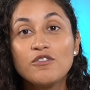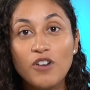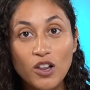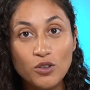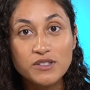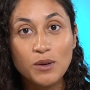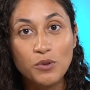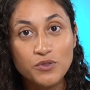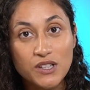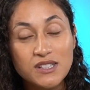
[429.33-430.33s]
follow some
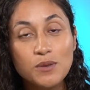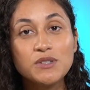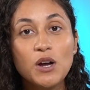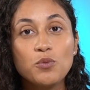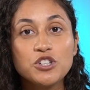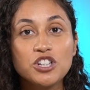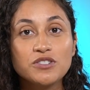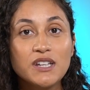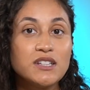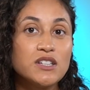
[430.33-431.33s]
of the tips that we
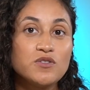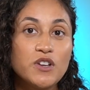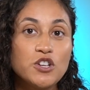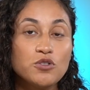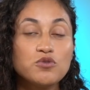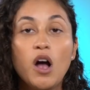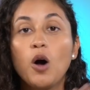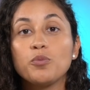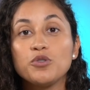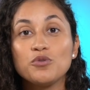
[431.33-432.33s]
shared in this video to
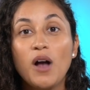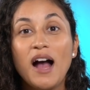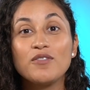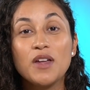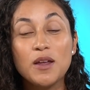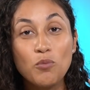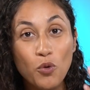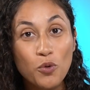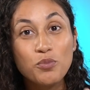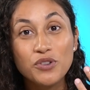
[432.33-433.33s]
help you have a
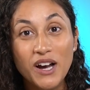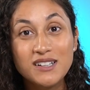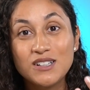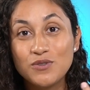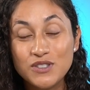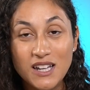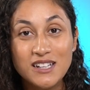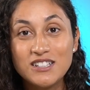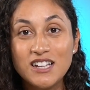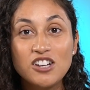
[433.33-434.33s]
more productive
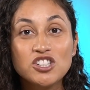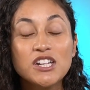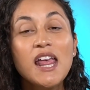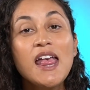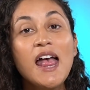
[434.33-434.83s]
study session